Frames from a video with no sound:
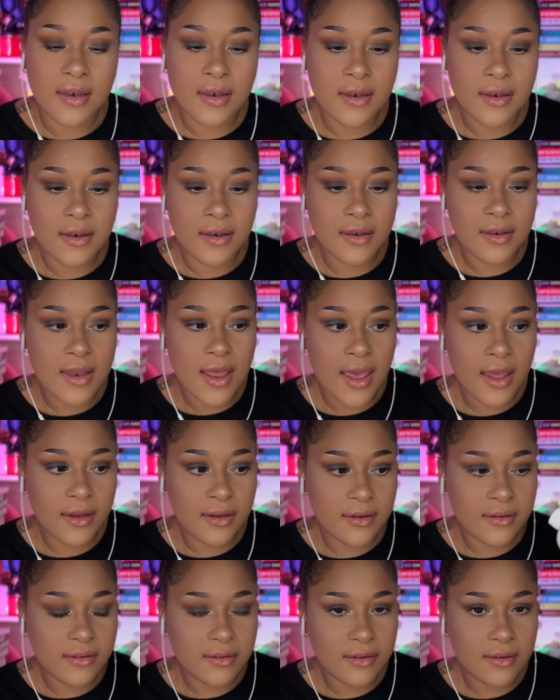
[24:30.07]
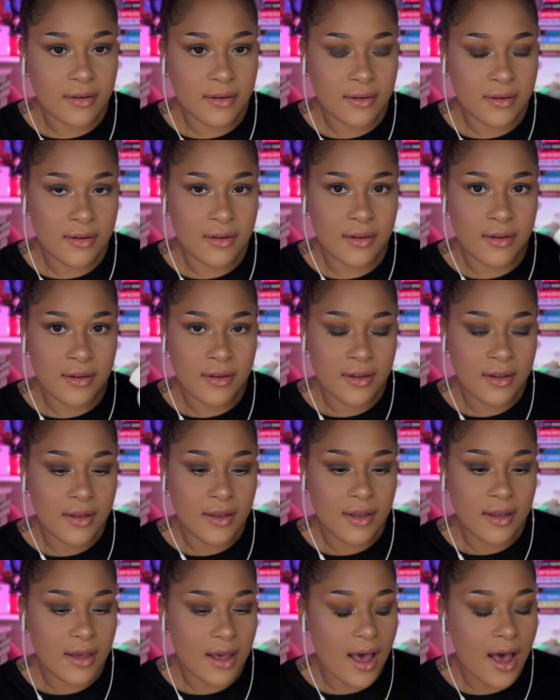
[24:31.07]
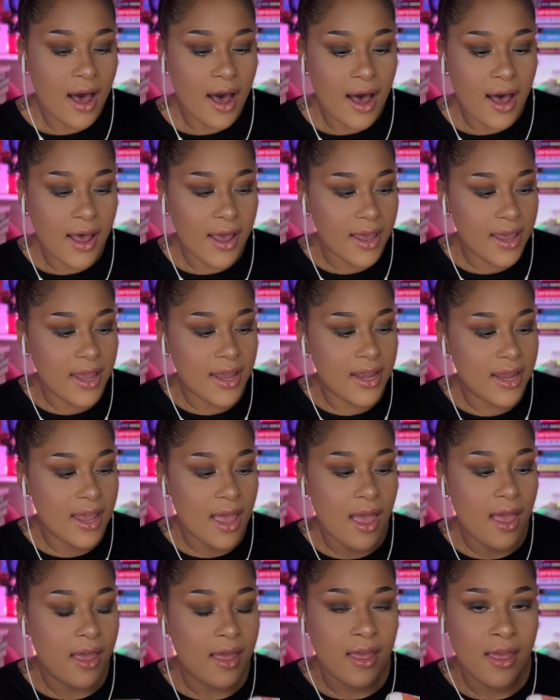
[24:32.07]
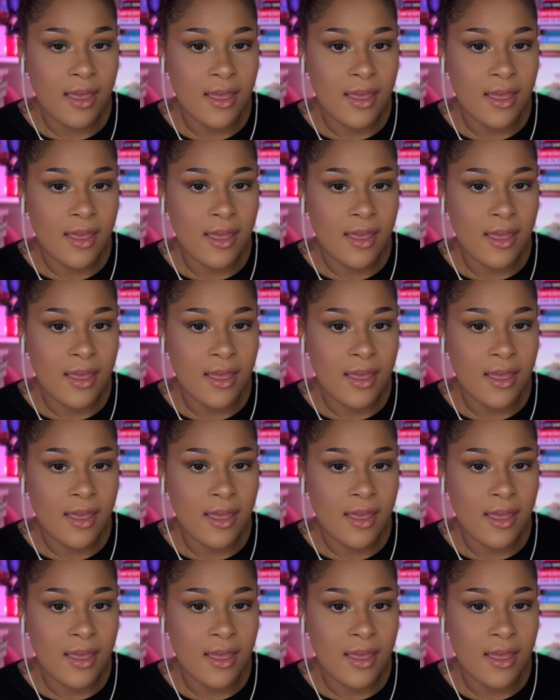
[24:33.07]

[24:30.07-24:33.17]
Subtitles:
Next, I